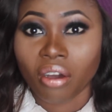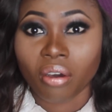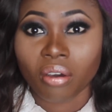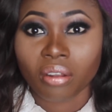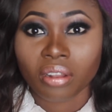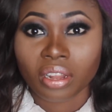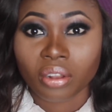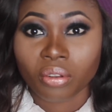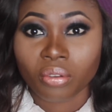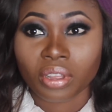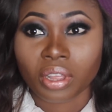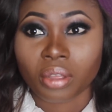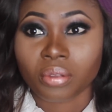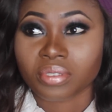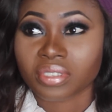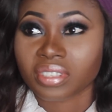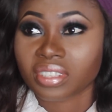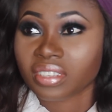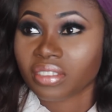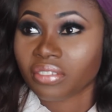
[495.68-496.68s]
All along I
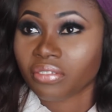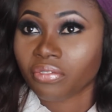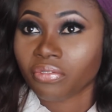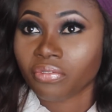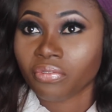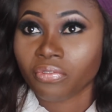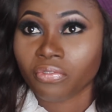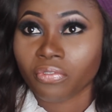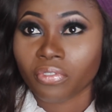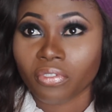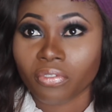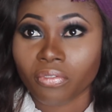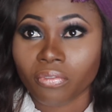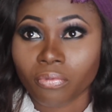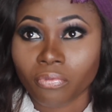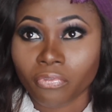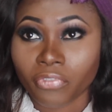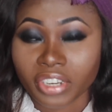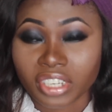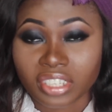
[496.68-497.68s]
was eating
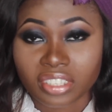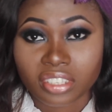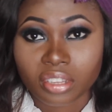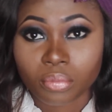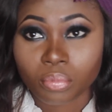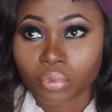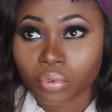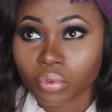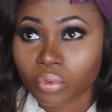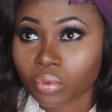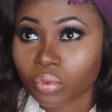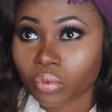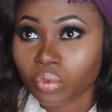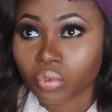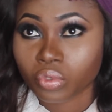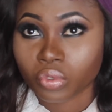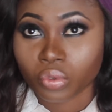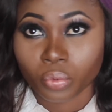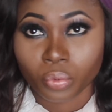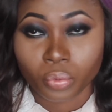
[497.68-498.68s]

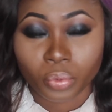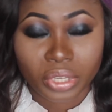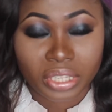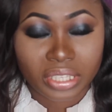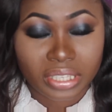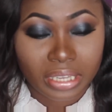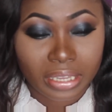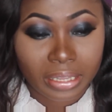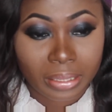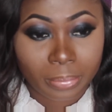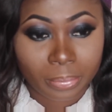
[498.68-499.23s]
vegetables with